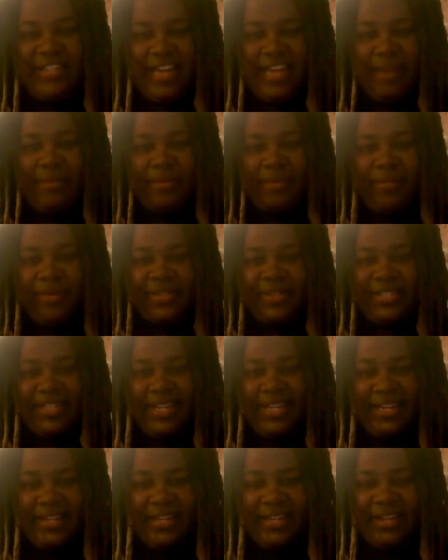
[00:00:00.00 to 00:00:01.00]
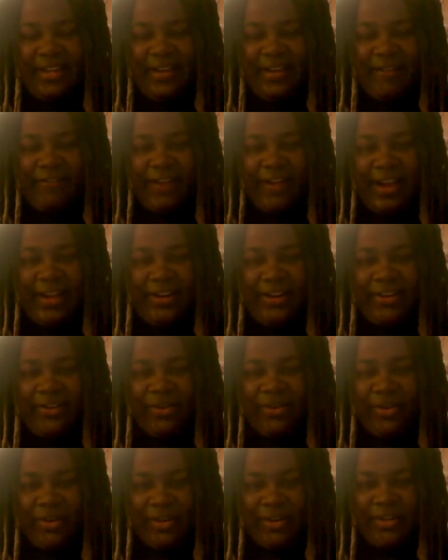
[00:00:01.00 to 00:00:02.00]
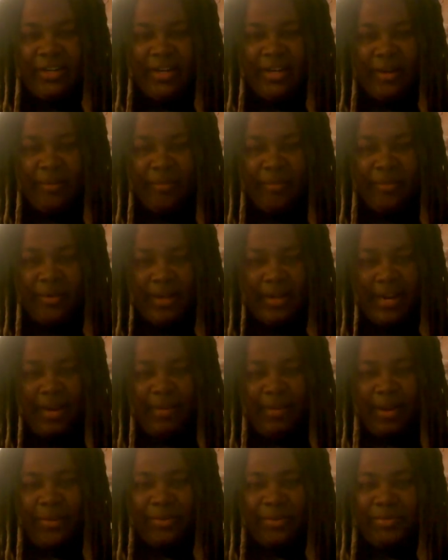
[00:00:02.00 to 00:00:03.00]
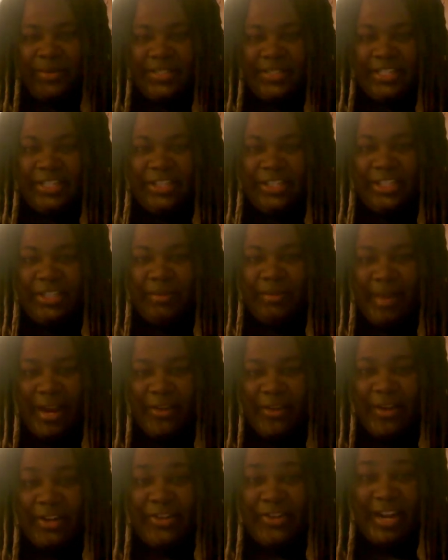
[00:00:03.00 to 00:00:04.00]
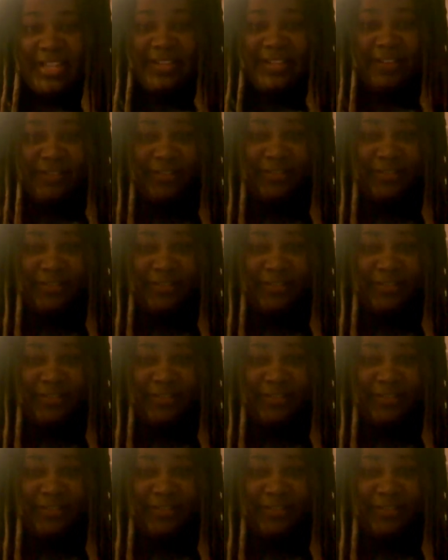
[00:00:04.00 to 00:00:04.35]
time a Brazilian fighter or anybody with Brazilian jiu-jitsu background tries to